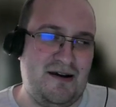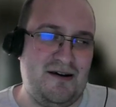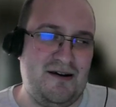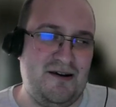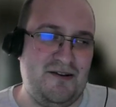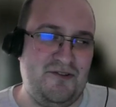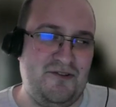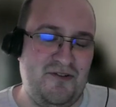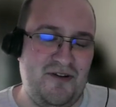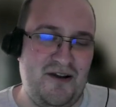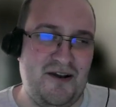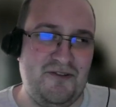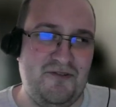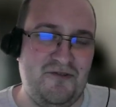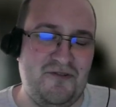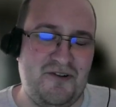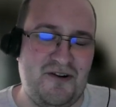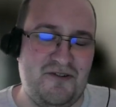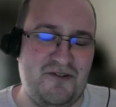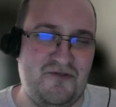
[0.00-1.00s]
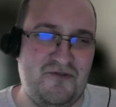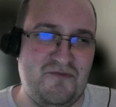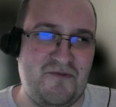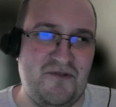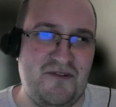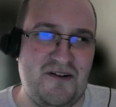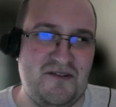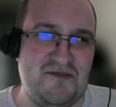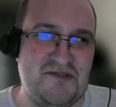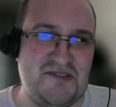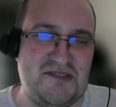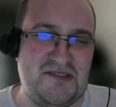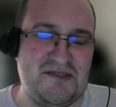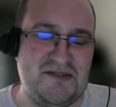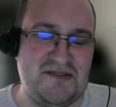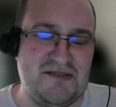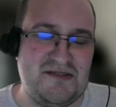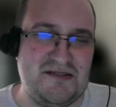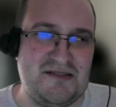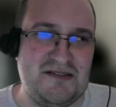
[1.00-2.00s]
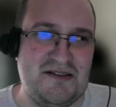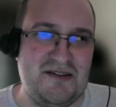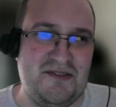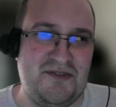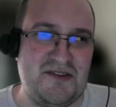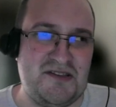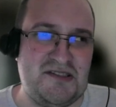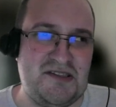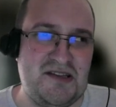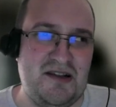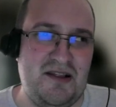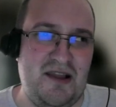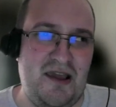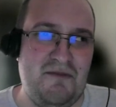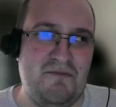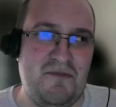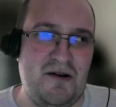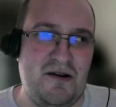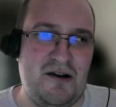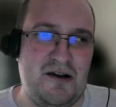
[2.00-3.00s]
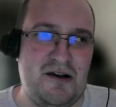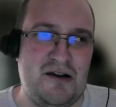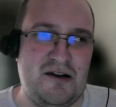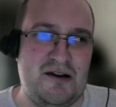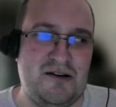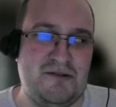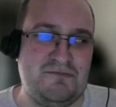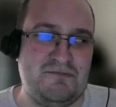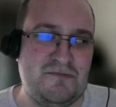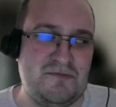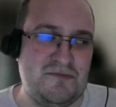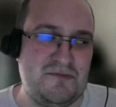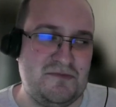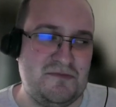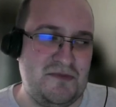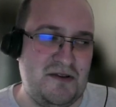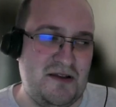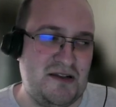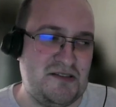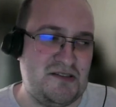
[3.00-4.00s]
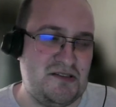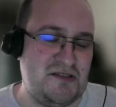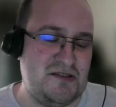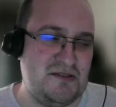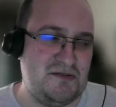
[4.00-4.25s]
don't know how to pronounce the surname. It's,